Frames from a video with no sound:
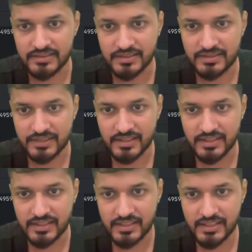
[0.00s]
is
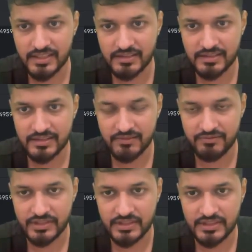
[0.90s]
correct,
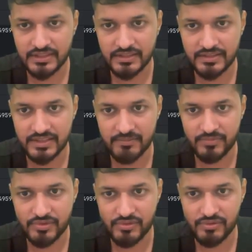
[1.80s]
everything
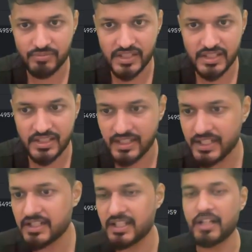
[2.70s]
seems to be
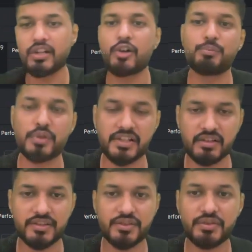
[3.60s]
correct, and our output is
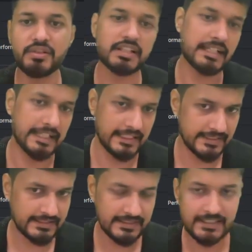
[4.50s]
also correct,
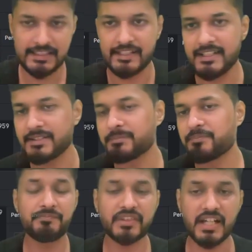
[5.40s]
right?
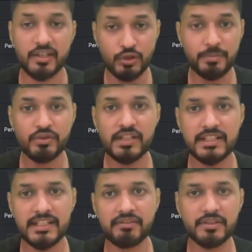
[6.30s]
I hope you are
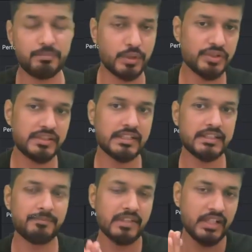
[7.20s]
clear with both
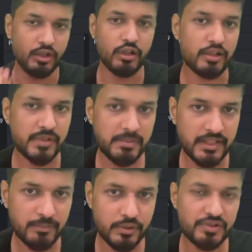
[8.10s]
the
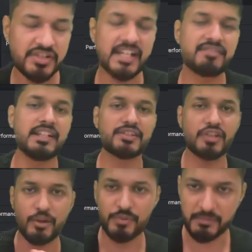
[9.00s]
non-optimal approach as well as
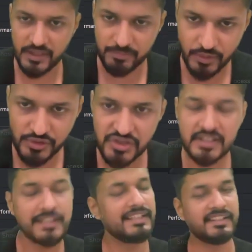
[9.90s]
the optimal approach,
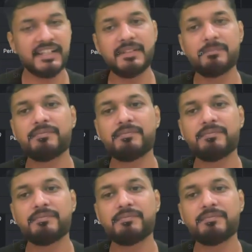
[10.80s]
right?